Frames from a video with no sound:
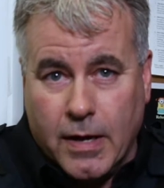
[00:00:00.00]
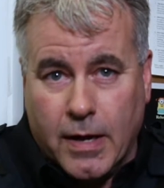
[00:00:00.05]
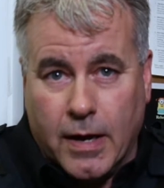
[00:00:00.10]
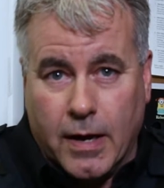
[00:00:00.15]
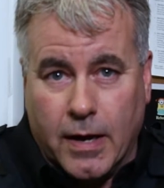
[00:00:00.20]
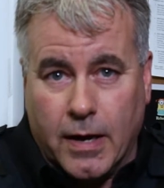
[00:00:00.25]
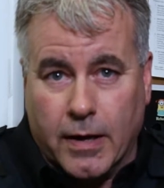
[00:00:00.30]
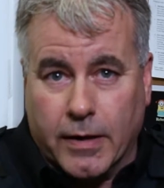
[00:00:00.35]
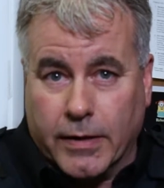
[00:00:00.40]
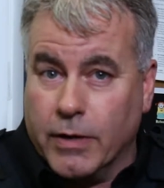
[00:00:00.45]

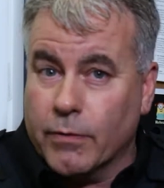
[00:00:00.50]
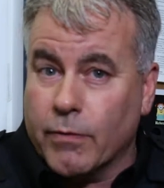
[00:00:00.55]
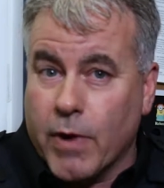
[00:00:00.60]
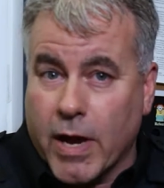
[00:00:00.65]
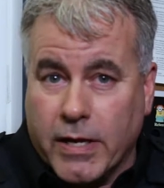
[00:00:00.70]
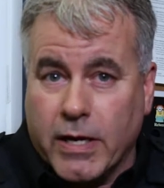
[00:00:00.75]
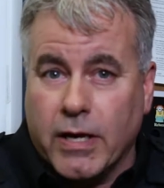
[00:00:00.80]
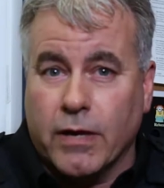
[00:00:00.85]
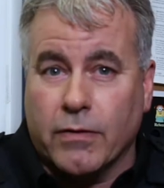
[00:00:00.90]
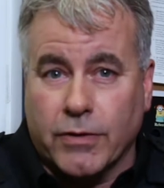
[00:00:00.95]

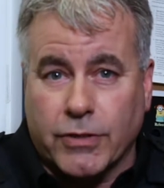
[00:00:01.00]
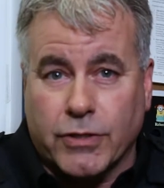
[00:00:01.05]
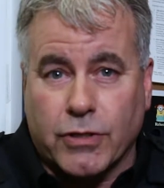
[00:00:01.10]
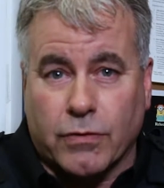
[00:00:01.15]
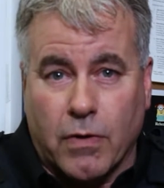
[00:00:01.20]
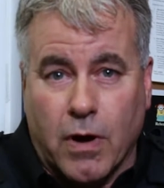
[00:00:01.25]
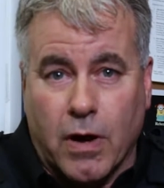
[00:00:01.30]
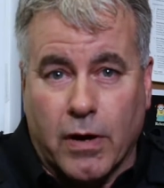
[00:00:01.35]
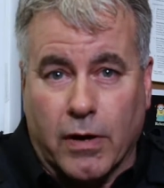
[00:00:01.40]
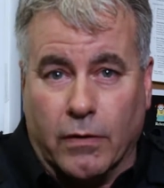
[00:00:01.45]
right here in
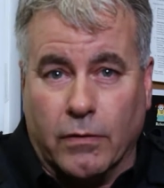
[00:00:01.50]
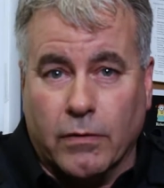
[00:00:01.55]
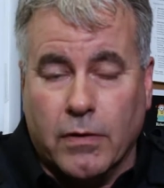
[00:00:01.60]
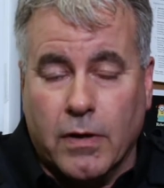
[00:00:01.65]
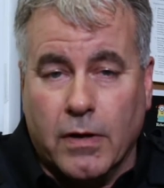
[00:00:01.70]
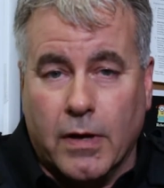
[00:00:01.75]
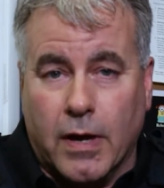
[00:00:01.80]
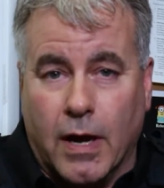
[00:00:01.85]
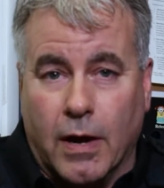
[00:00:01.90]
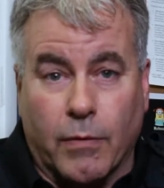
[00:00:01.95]
Toronto
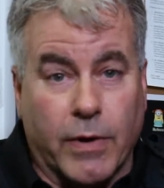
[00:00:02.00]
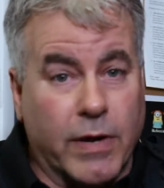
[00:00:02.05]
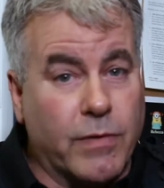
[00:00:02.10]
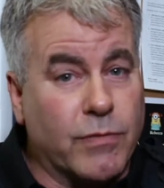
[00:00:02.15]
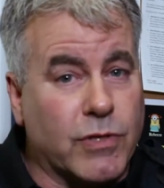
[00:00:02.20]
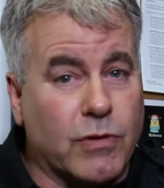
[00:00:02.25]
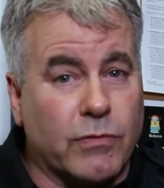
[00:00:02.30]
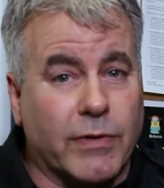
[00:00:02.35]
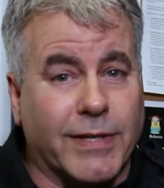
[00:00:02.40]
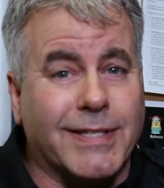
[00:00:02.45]
when he
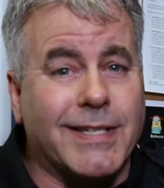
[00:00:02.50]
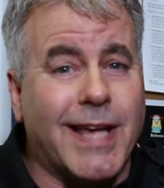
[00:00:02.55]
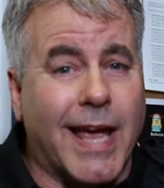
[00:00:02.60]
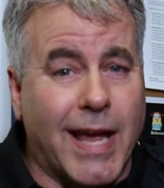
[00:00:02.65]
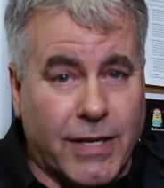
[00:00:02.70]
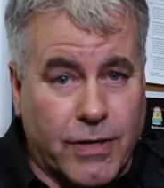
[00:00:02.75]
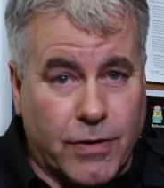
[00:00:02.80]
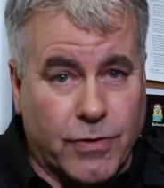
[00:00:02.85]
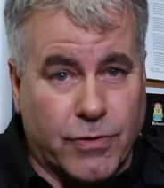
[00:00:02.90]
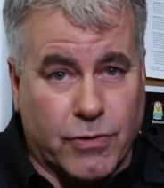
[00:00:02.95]
was only
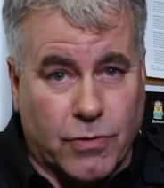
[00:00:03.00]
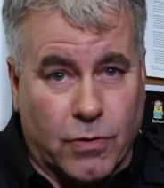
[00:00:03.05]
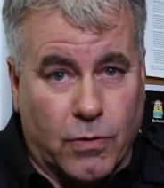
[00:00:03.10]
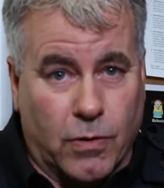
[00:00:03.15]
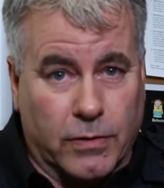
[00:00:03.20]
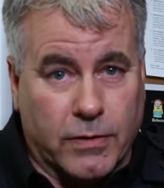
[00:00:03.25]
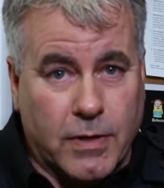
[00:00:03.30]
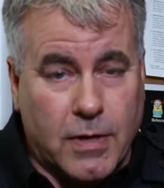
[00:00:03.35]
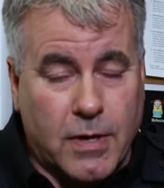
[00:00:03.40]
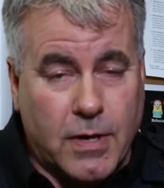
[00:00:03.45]
10 years
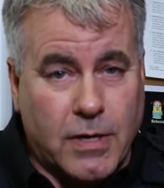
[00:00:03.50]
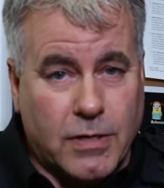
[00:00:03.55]
old.